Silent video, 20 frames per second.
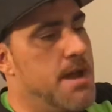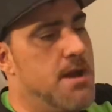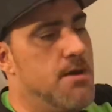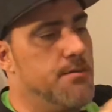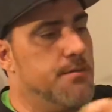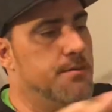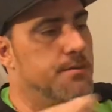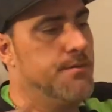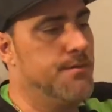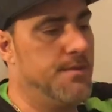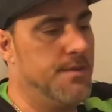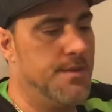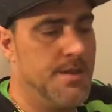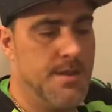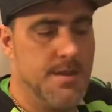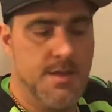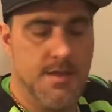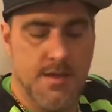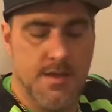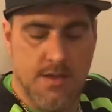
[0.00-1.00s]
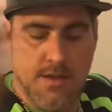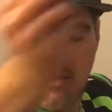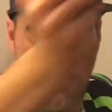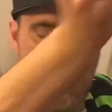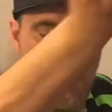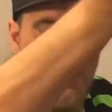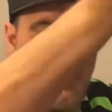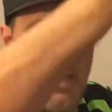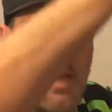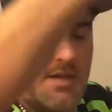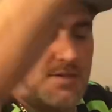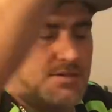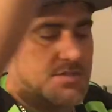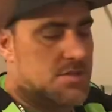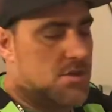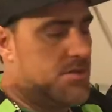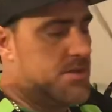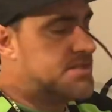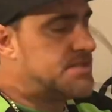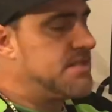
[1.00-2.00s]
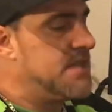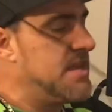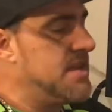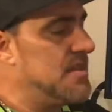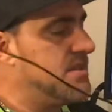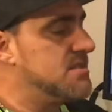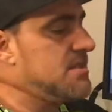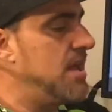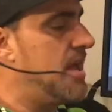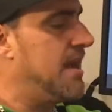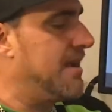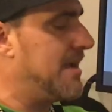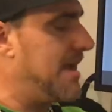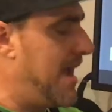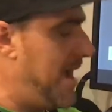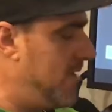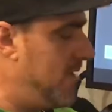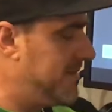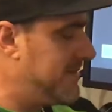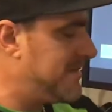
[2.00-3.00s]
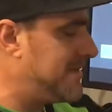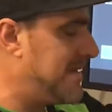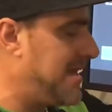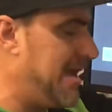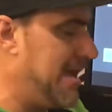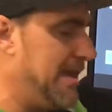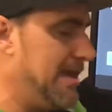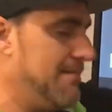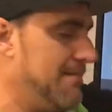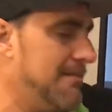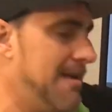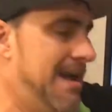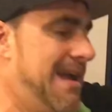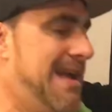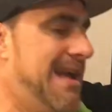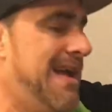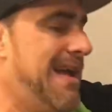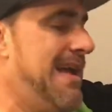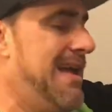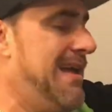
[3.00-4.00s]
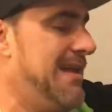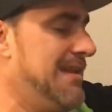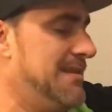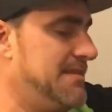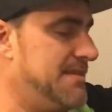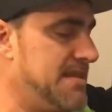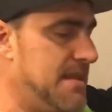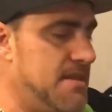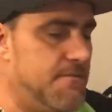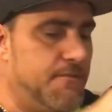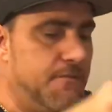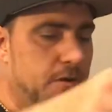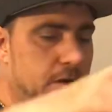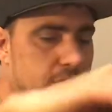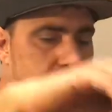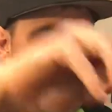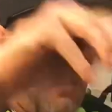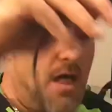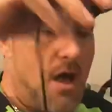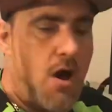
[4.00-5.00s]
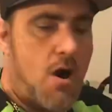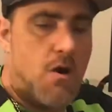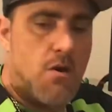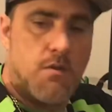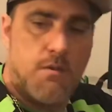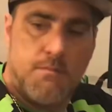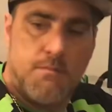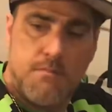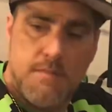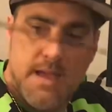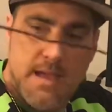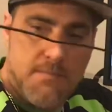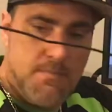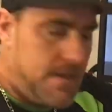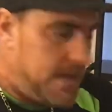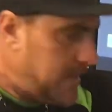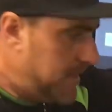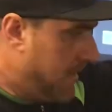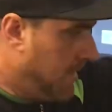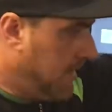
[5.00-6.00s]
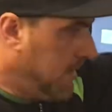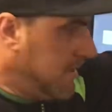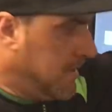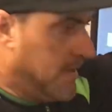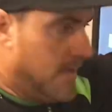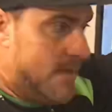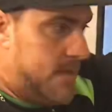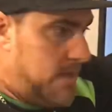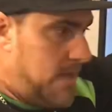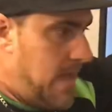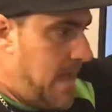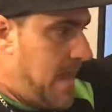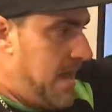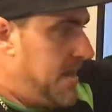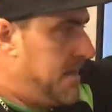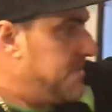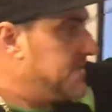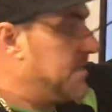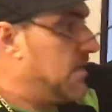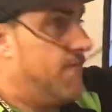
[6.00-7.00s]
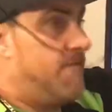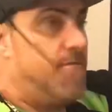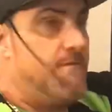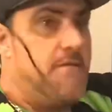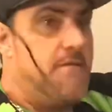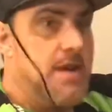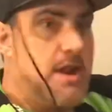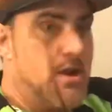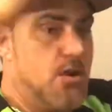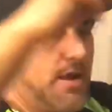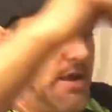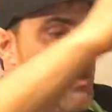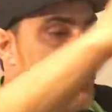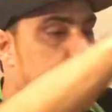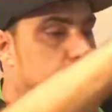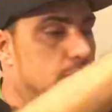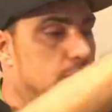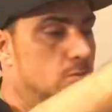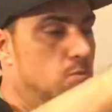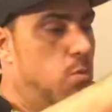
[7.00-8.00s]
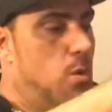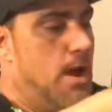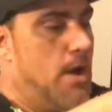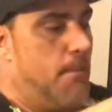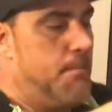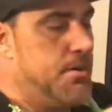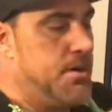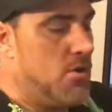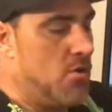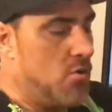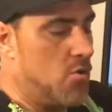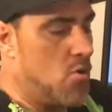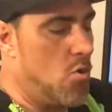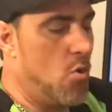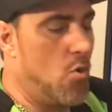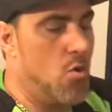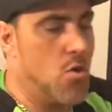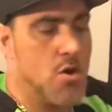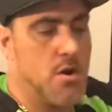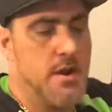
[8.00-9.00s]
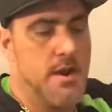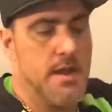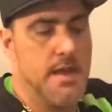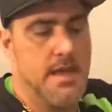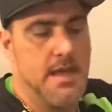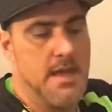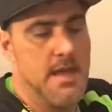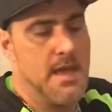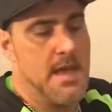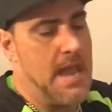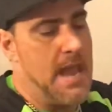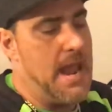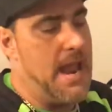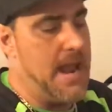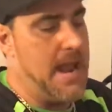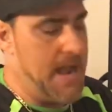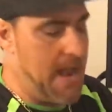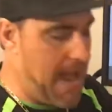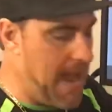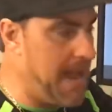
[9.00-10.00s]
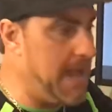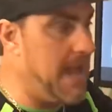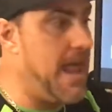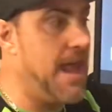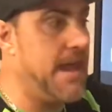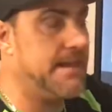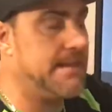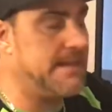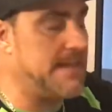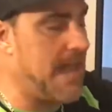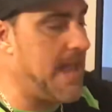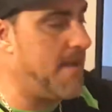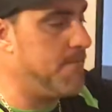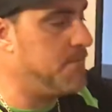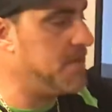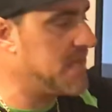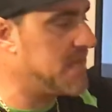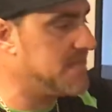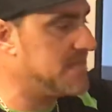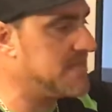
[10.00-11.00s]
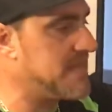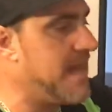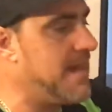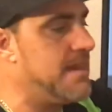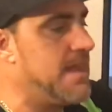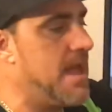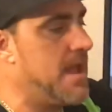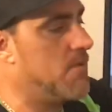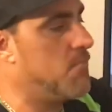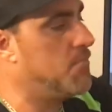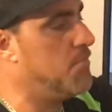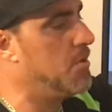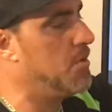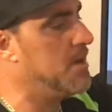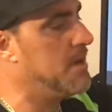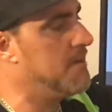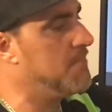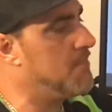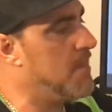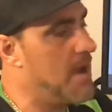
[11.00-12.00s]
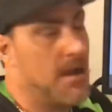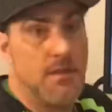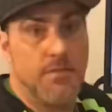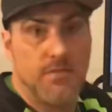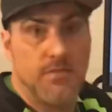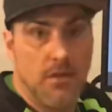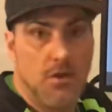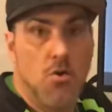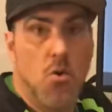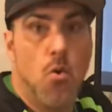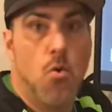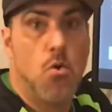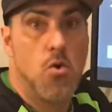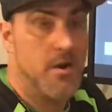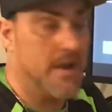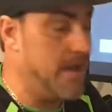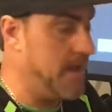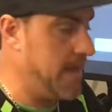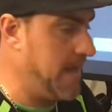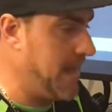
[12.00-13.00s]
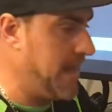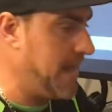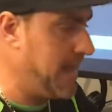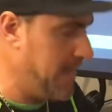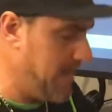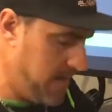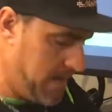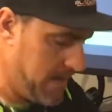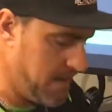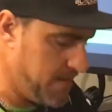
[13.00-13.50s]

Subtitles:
mountain. And so this thing's like, I would say 10 foot long maybe, and it's a very good, well-built cord. And I like that because I like putting the cord in